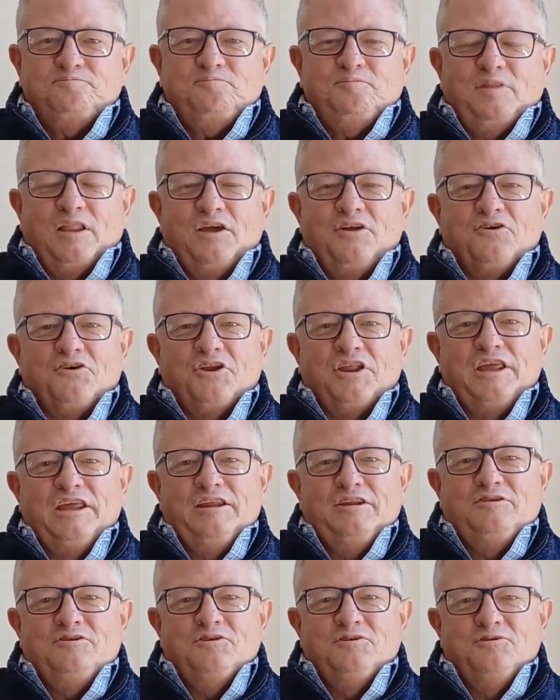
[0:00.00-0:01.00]

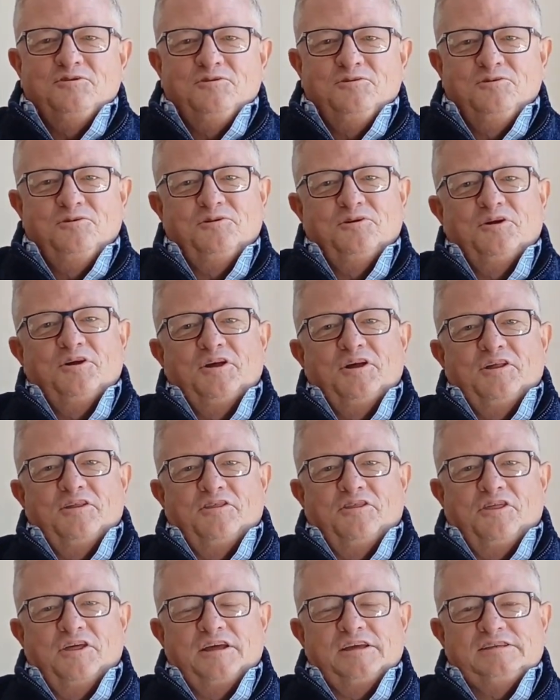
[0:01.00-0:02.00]
redo
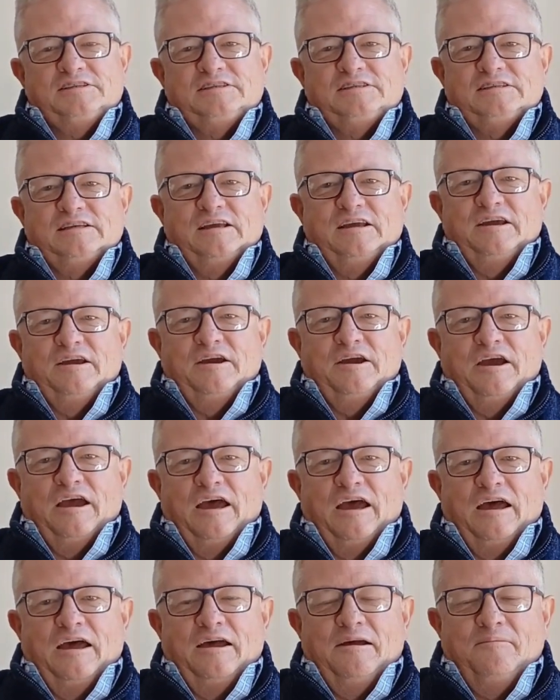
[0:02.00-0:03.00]
this
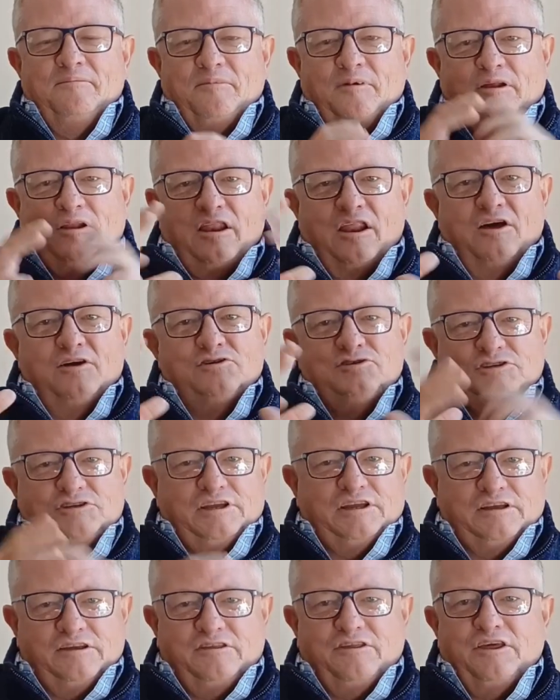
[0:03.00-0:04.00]

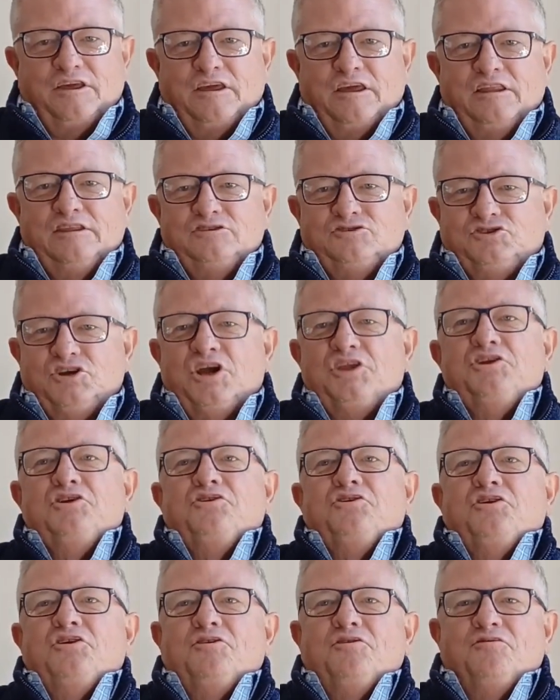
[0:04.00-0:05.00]
closing thing in
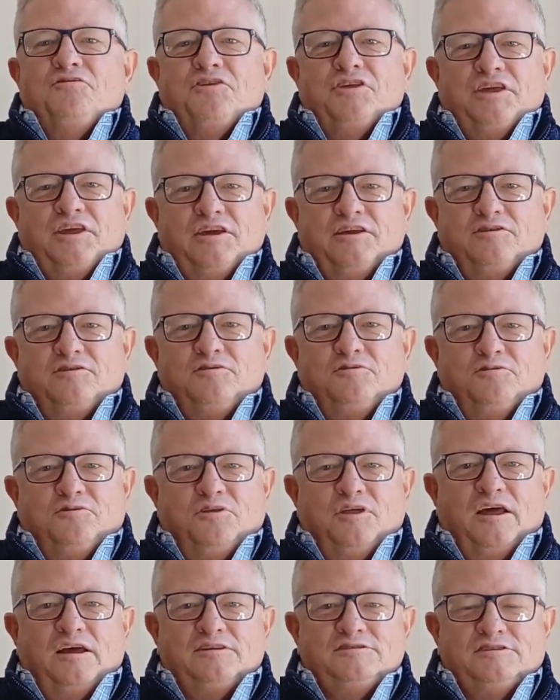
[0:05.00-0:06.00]
January of the year
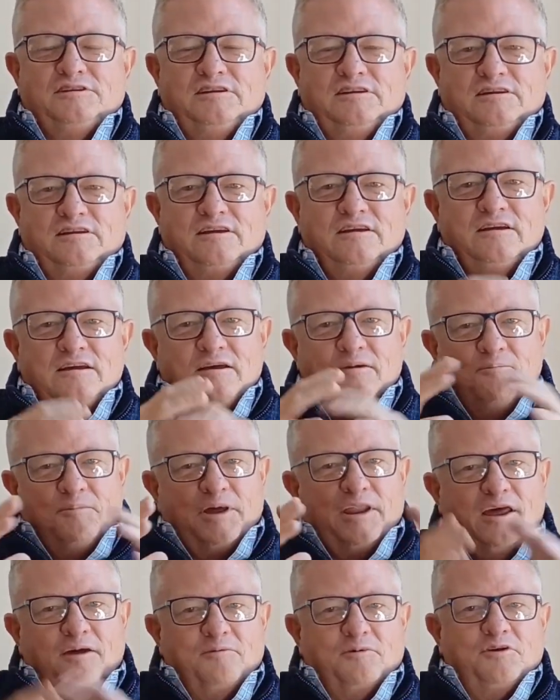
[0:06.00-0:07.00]
2000, but
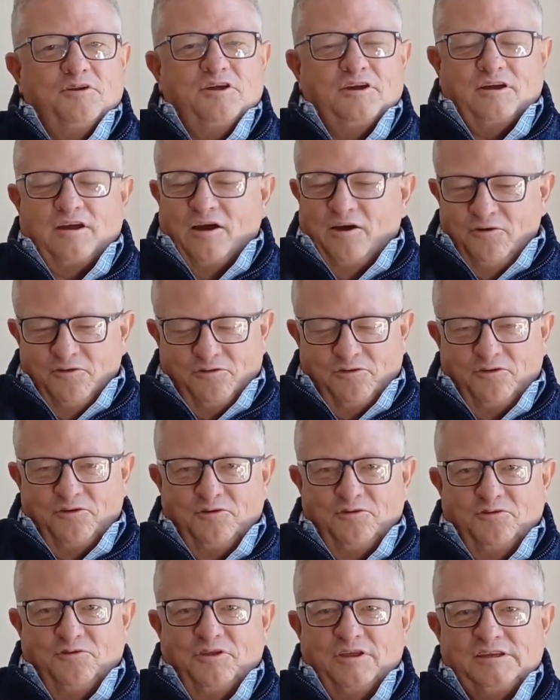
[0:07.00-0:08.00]
I'm going to go
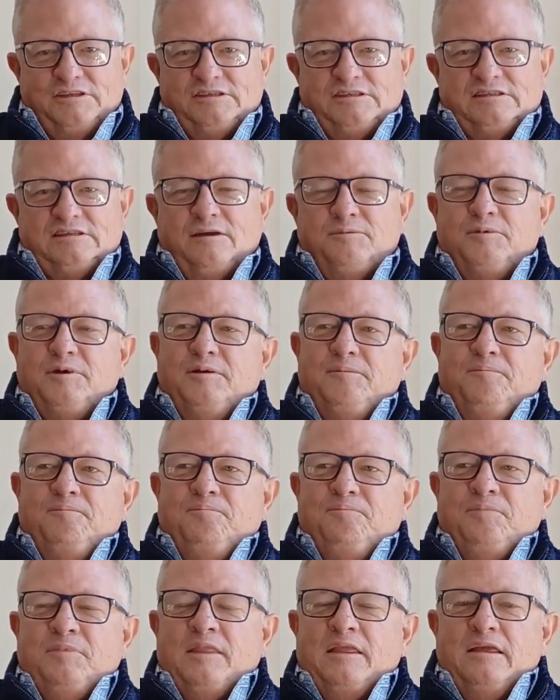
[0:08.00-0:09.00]
through this summer.
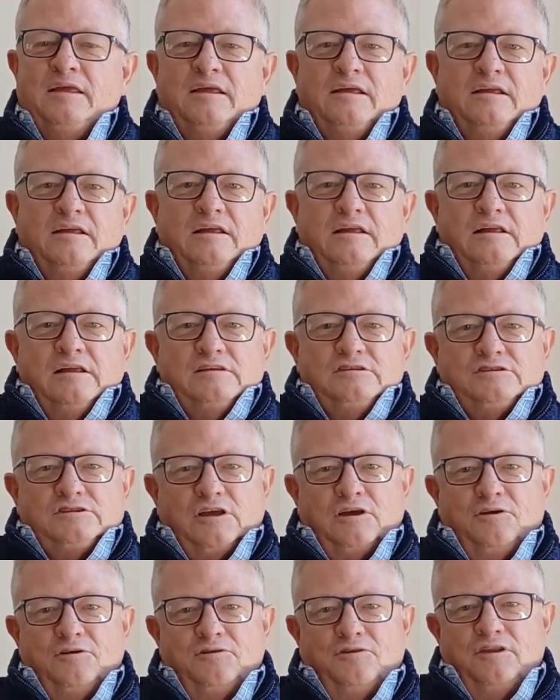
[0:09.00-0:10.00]

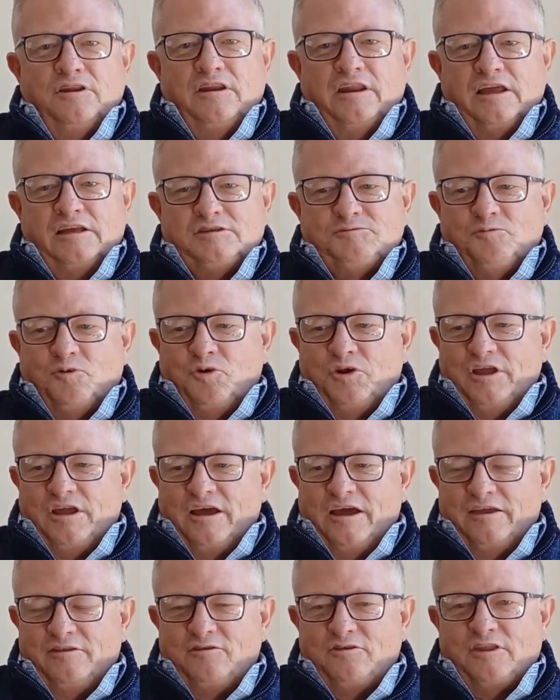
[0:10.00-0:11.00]
So the next morning I
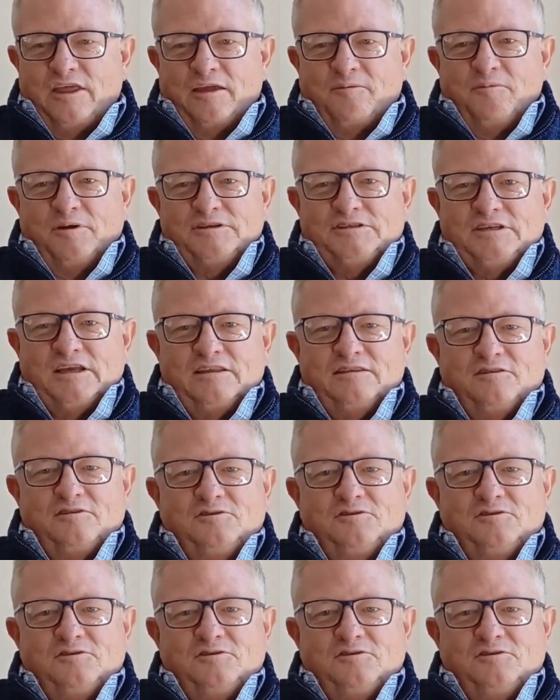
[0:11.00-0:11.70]
had to take my son to